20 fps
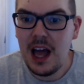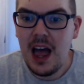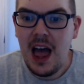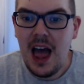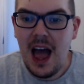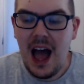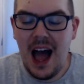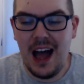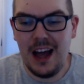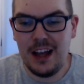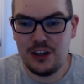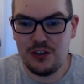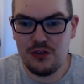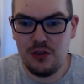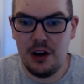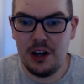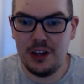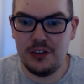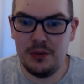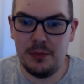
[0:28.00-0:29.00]
and try
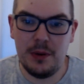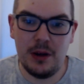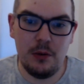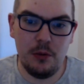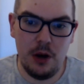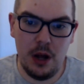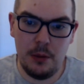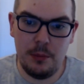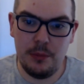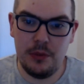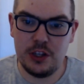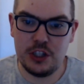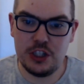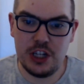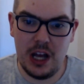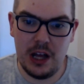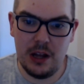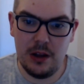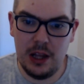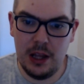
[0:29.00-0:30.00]
to build up the
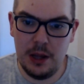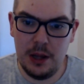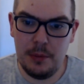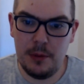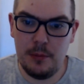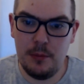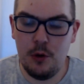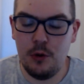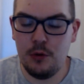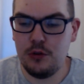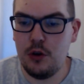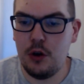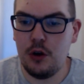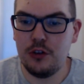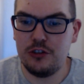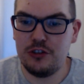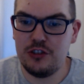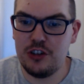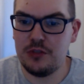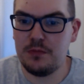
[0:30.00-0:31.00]
channel a bit more, not
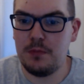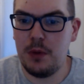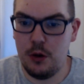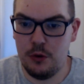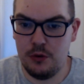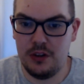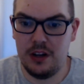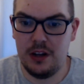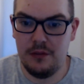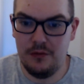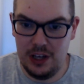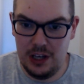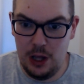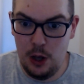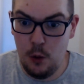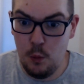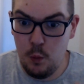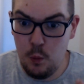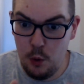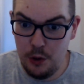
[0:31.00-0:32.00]
just posting a video
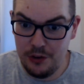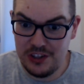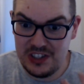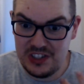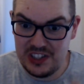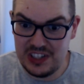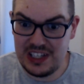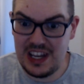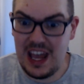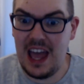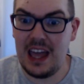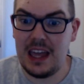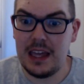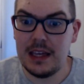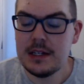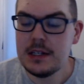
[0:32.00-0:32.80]
once a day.